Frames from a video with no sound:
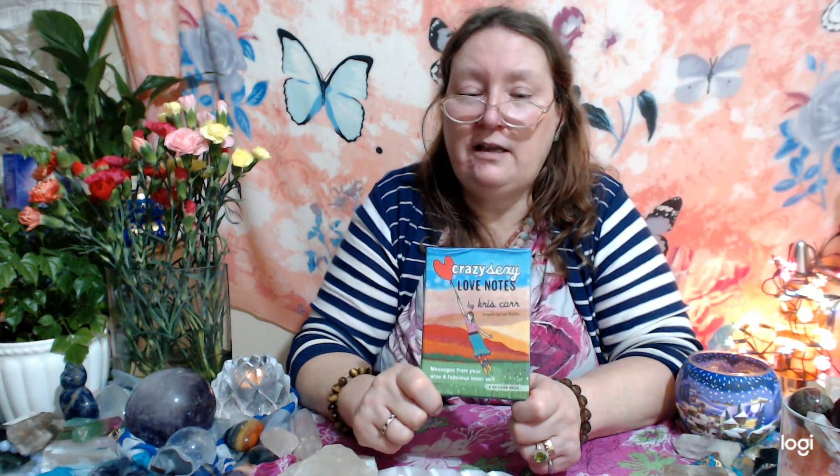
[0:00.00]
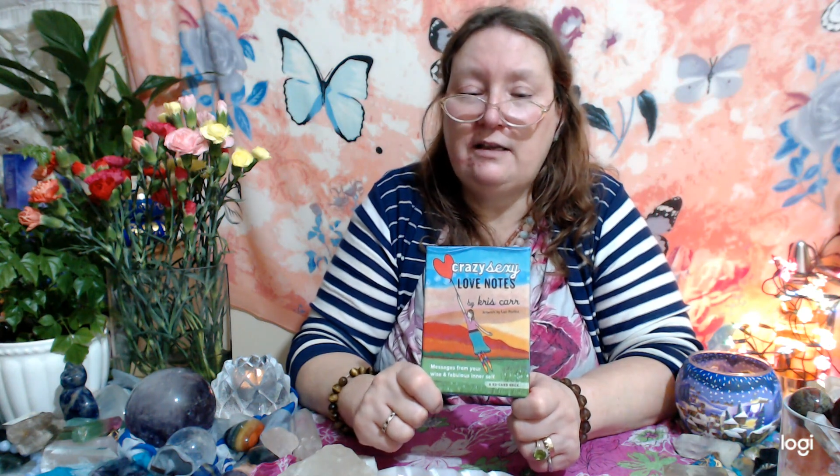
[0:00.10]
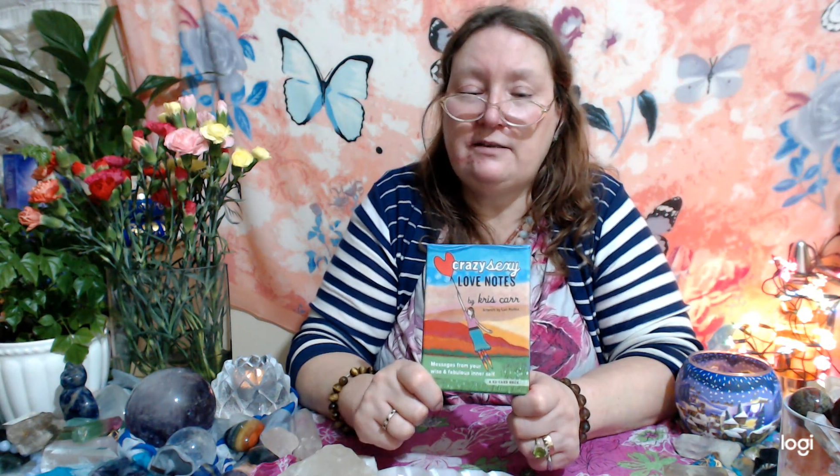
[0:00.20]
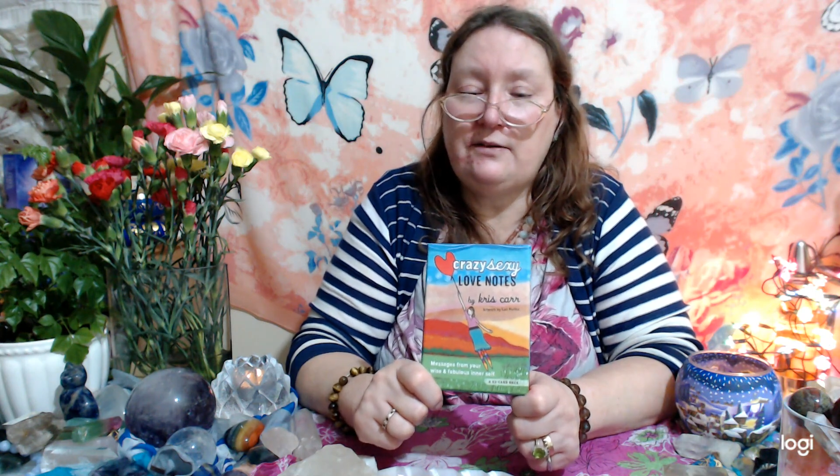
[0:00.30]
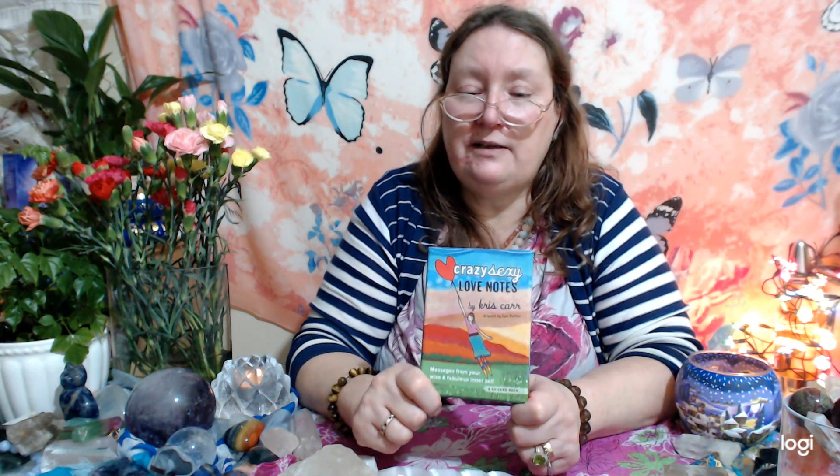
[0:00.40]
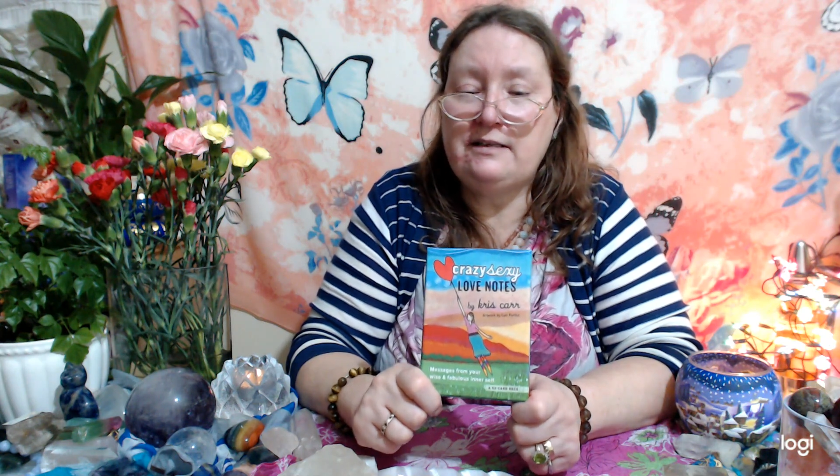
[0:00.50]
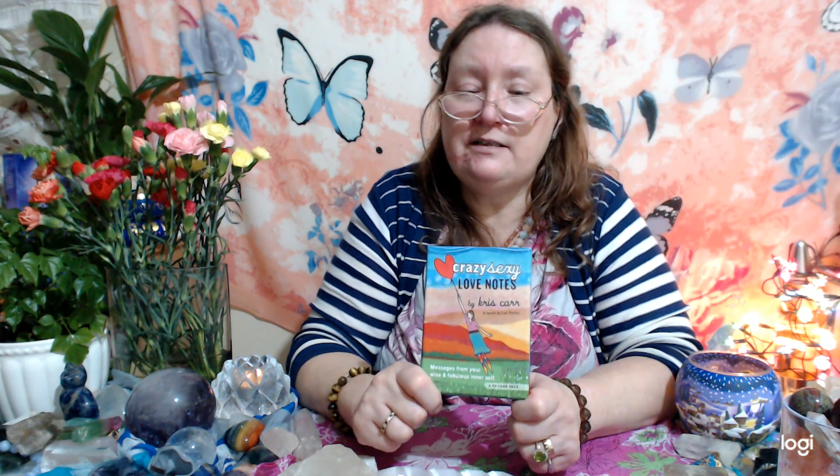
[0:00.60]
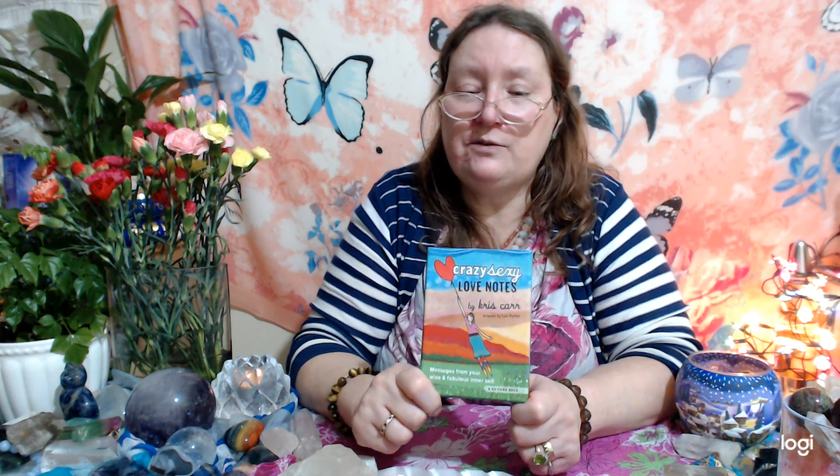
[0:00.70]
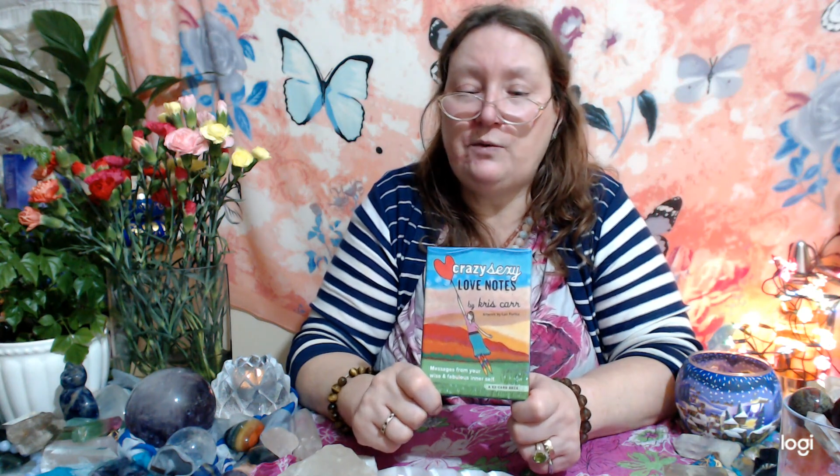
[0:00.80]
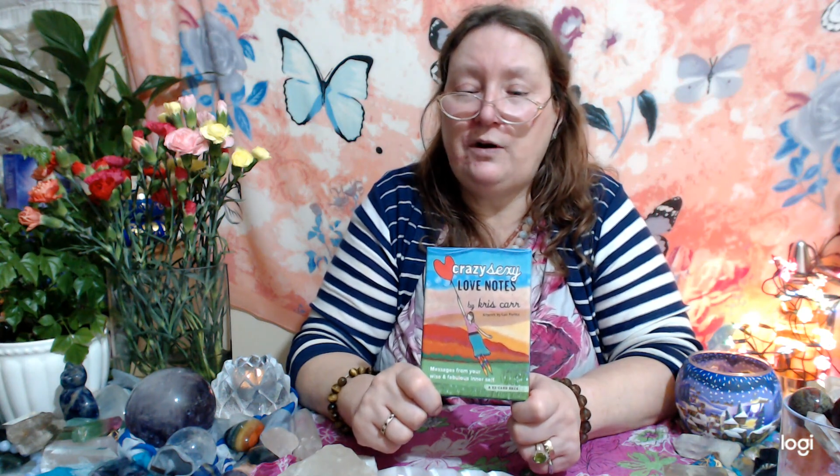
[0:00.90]
So this
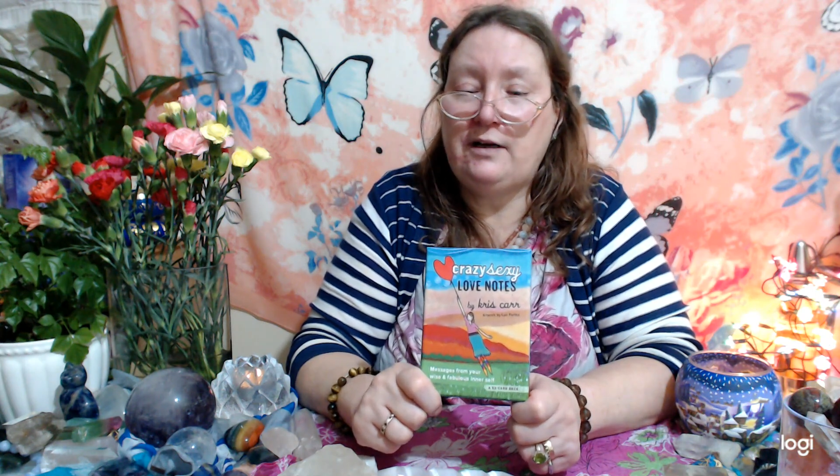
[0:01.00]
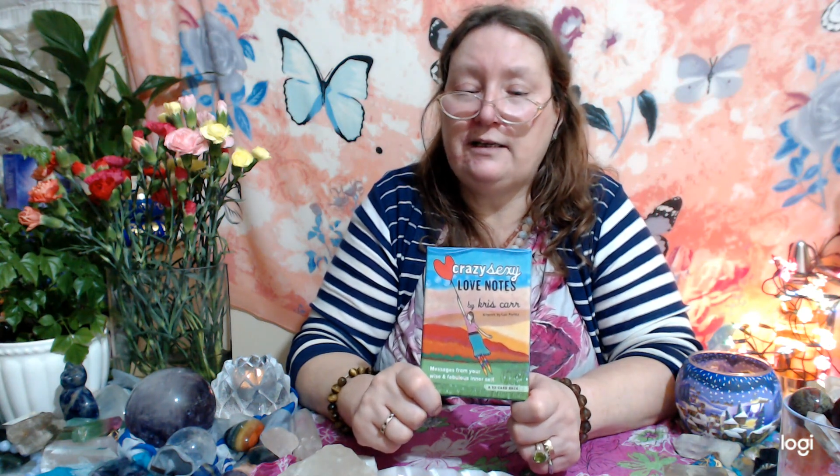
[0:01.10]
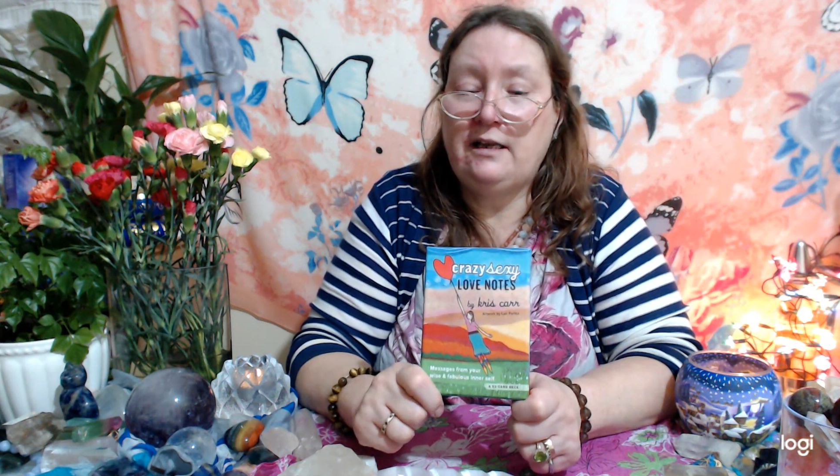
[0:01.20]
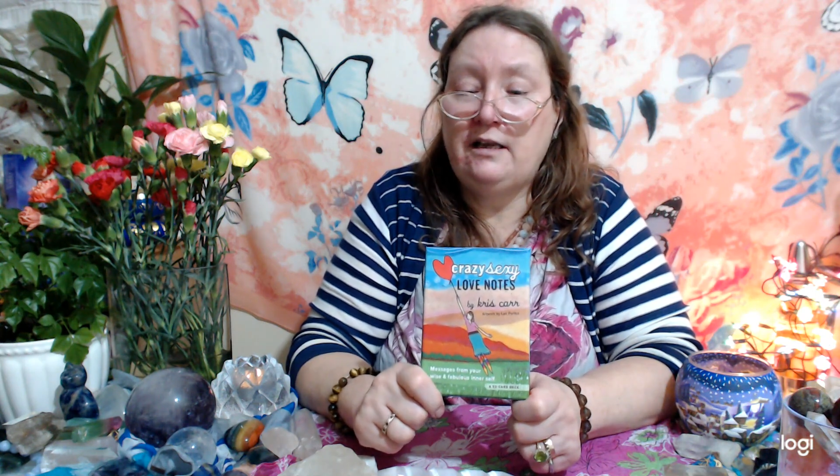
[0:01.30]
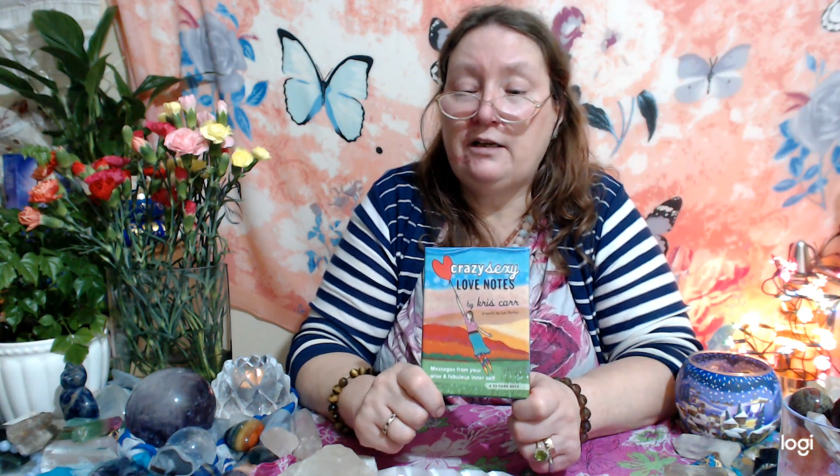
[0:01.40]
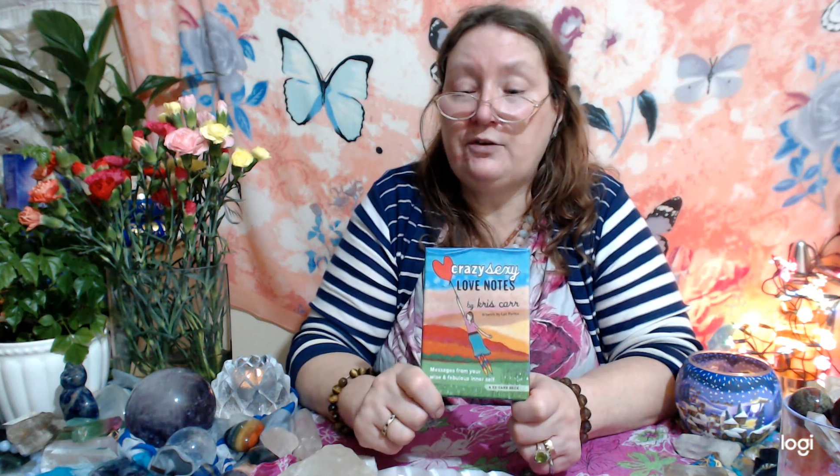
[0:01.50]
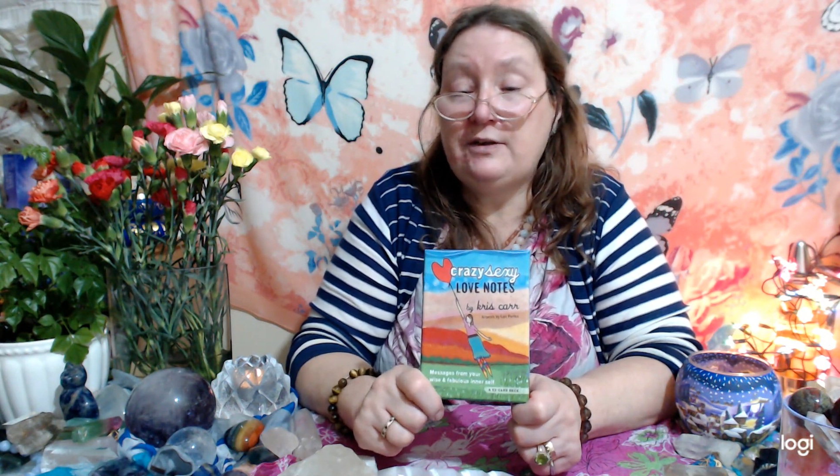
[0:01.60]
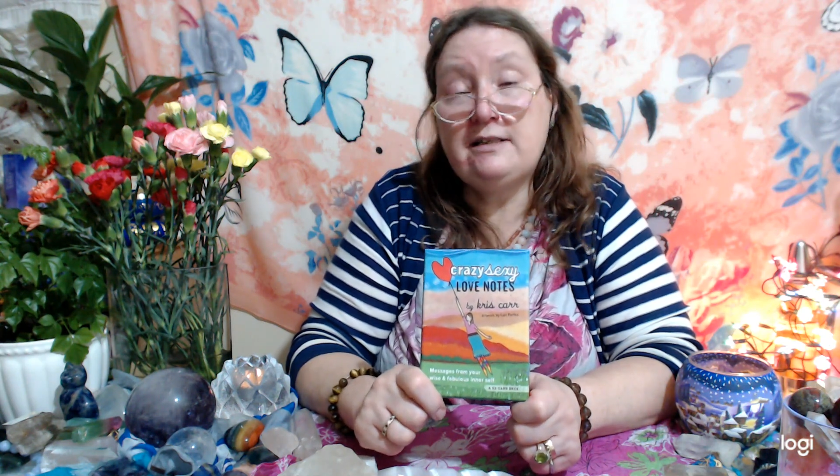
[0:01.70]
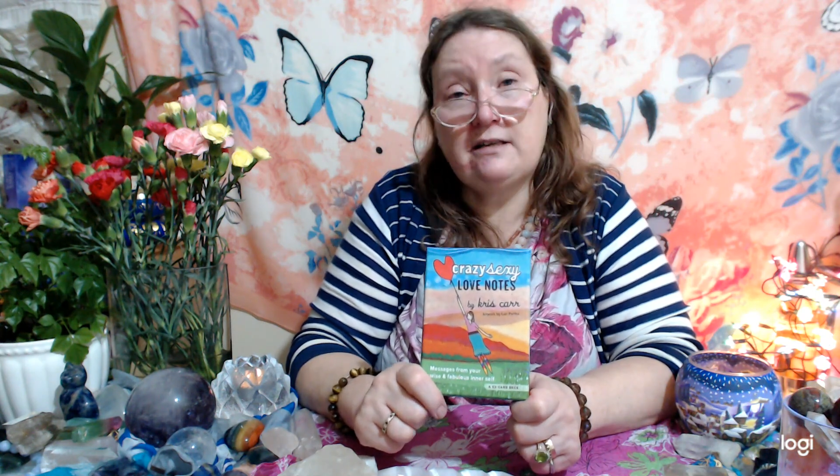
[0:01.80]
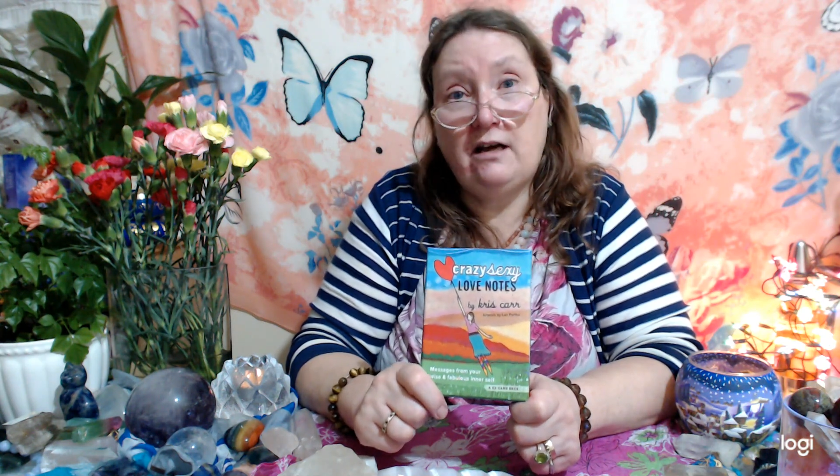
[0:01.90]
is why
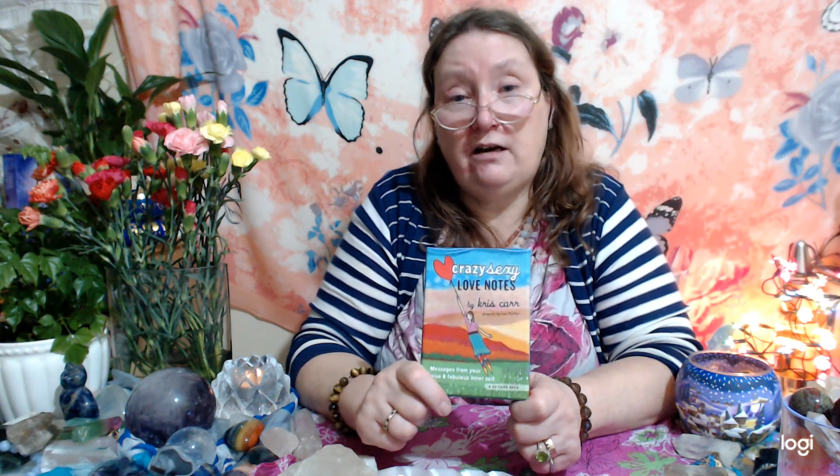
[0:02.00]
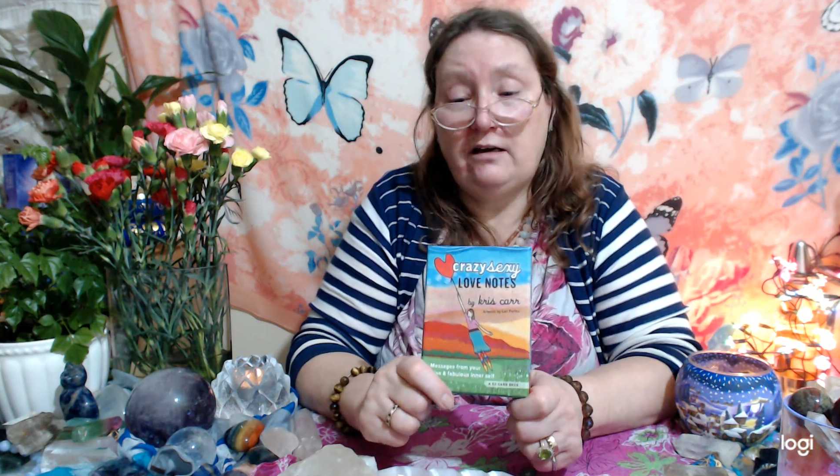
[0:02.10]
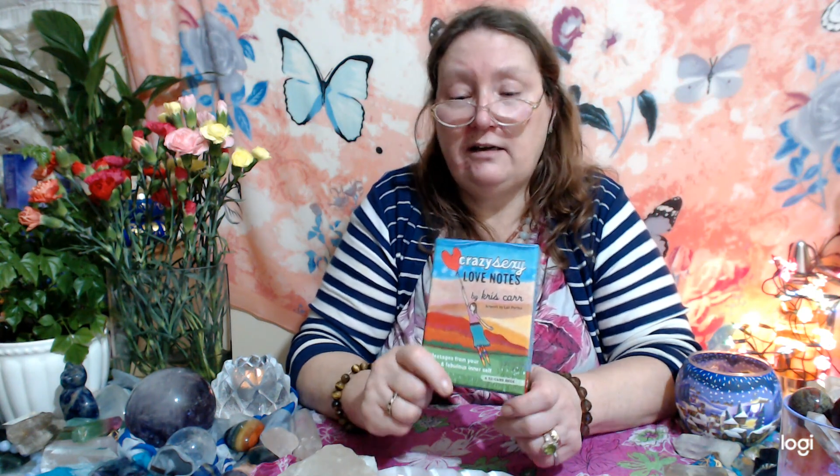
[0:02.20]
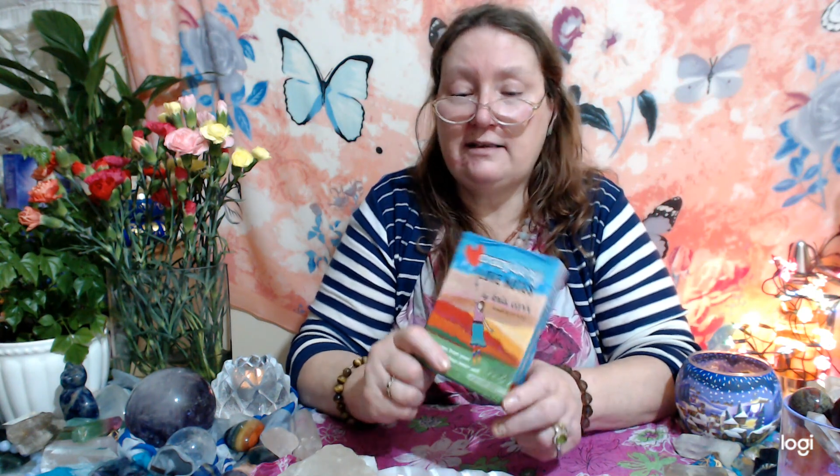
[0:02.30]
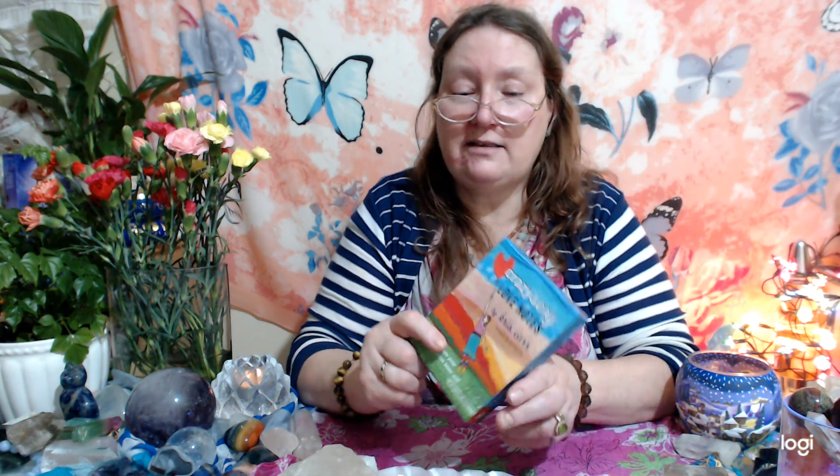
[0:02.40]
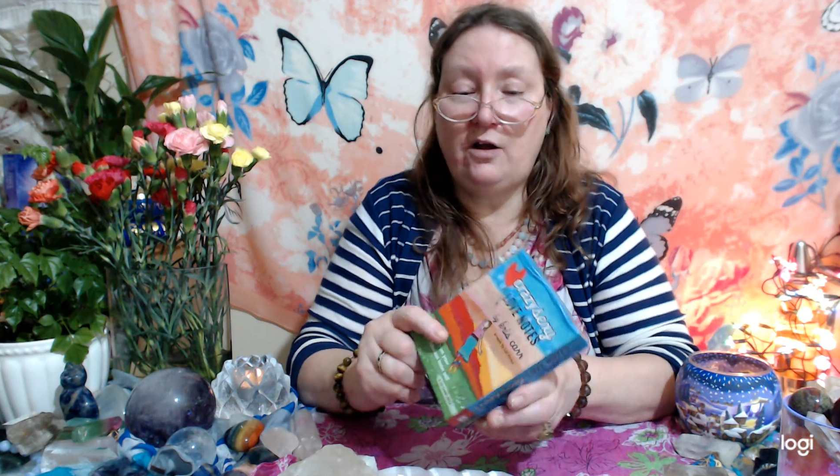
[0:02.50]
Chris Carr has